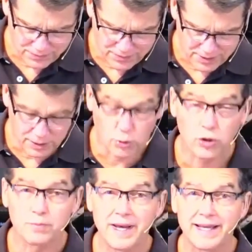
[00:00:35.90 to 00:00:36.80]
The
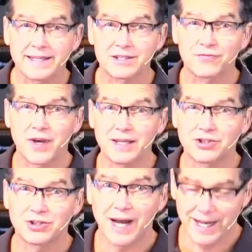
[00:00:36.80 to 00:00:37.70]
Lord make his face
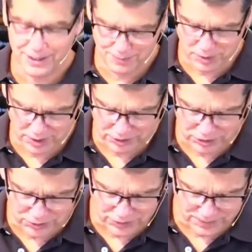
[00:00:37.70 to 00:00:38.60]
shine upon
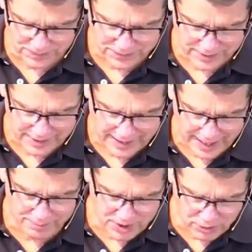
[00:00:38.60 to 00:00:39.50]
you
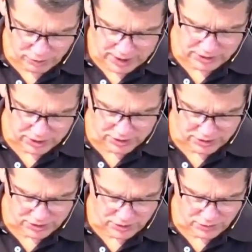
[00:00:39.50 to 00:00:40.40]
and be gracious
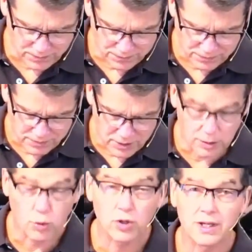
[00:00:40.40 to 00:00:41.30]
to you. The
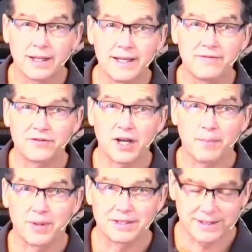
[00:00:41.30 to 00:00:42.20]
Lord lift
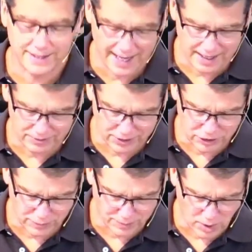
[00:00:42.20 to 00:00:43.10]
up his
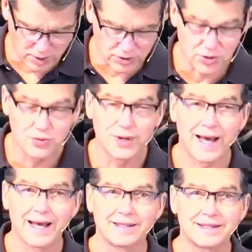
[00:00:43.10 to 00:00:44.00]
countenance upon you
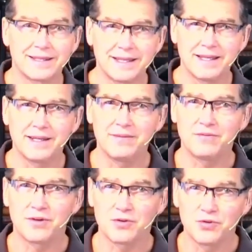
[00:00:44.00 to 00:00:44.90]
and
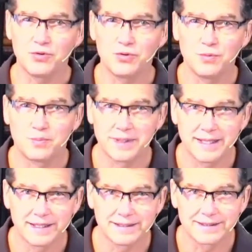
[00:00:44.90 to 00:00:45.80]
give you
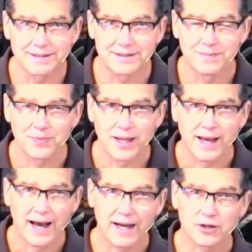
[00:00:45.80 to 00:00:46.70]
peace.
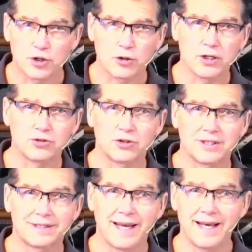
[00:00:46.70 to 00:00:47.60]
I encourage you
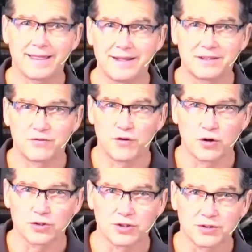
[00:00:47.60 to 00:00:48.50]
to take these
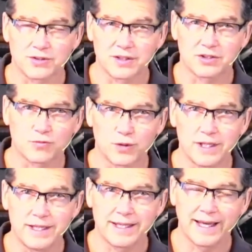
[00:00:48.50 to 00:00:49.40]
verses this
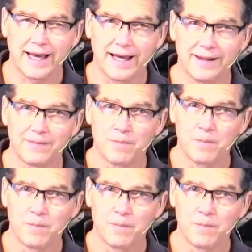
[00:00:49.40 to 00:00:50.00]
week and